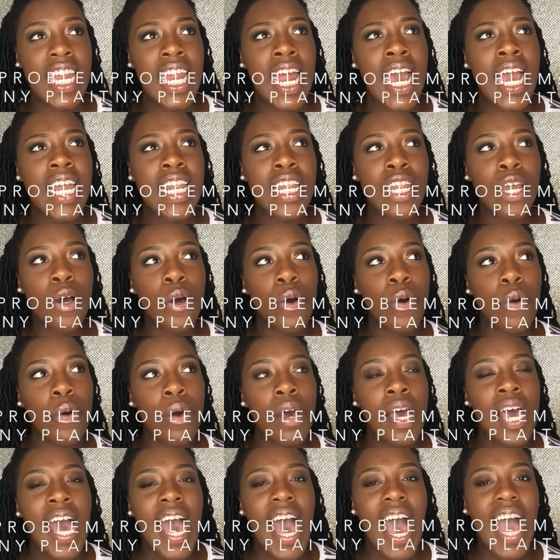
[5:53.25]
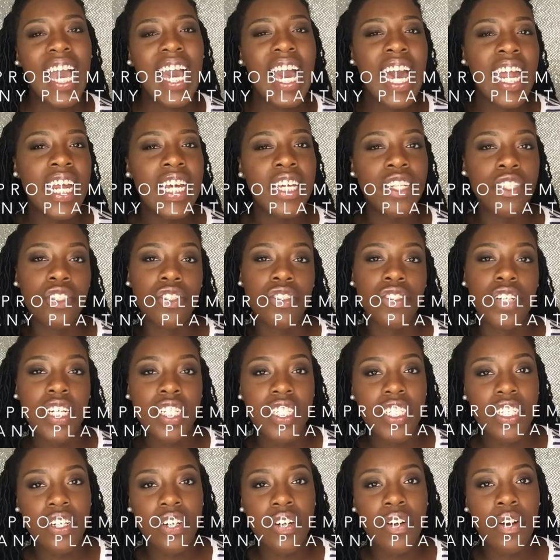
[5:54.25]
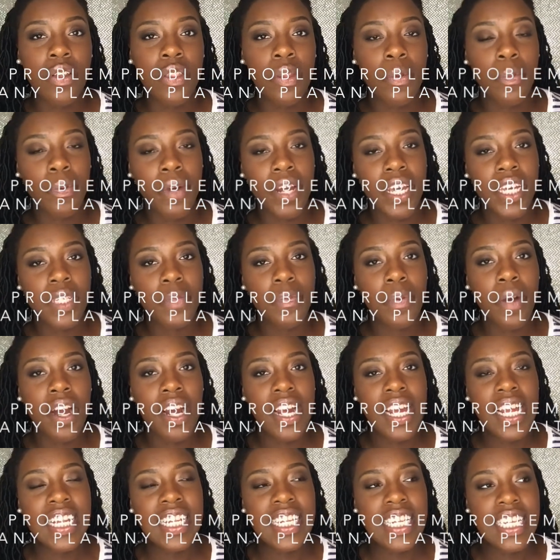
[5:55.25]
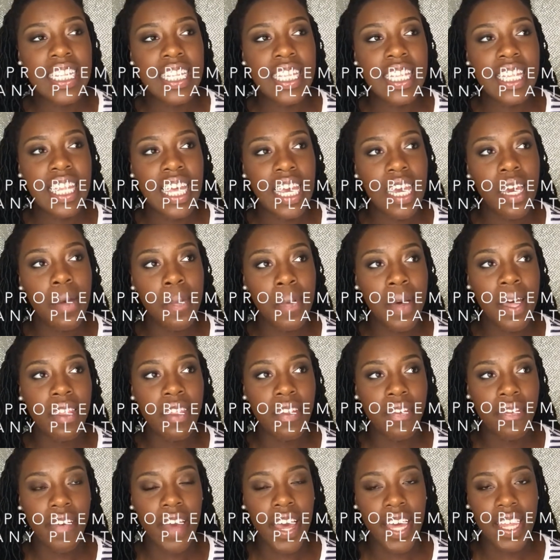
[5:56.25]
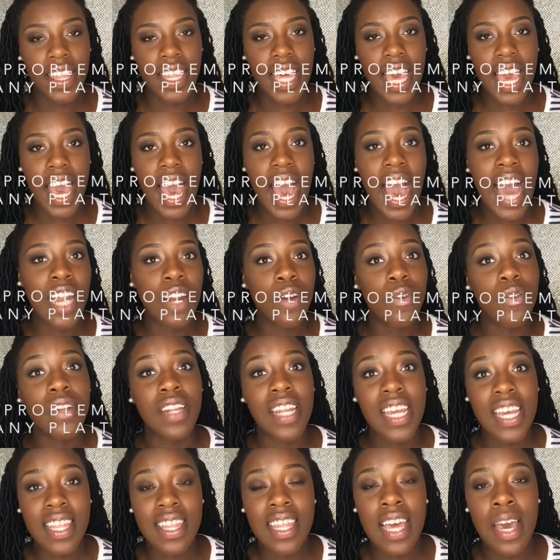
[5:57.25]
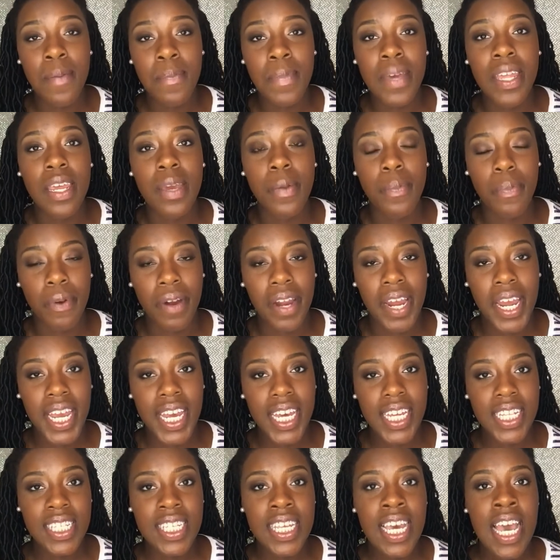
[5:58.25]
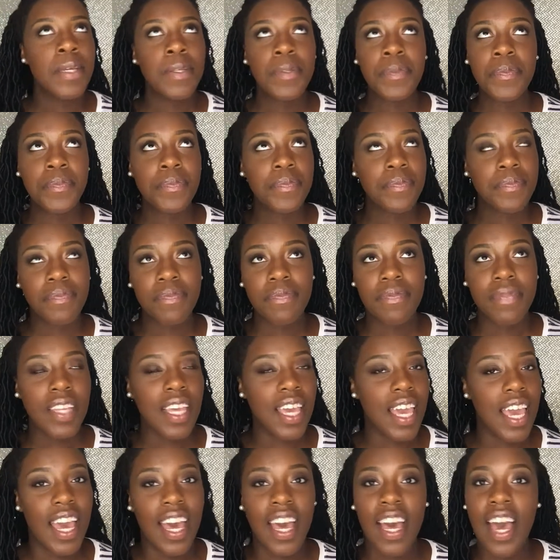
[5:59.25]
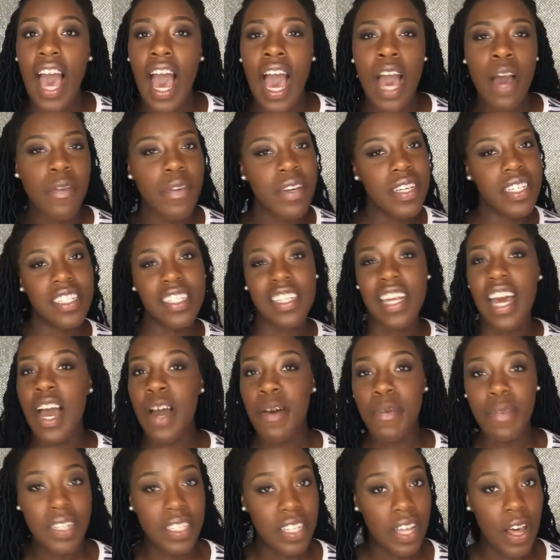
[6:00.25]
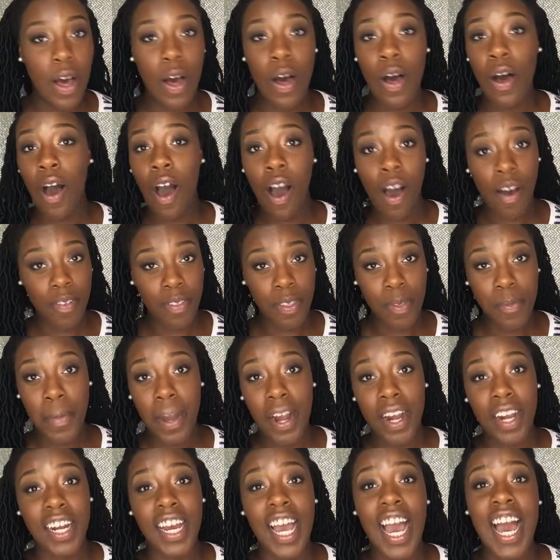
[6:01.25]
And I know I kind of instructed her on the braids part and didn't think about the fact that I don't need that many braids. Yeah, I was I was all off the mark.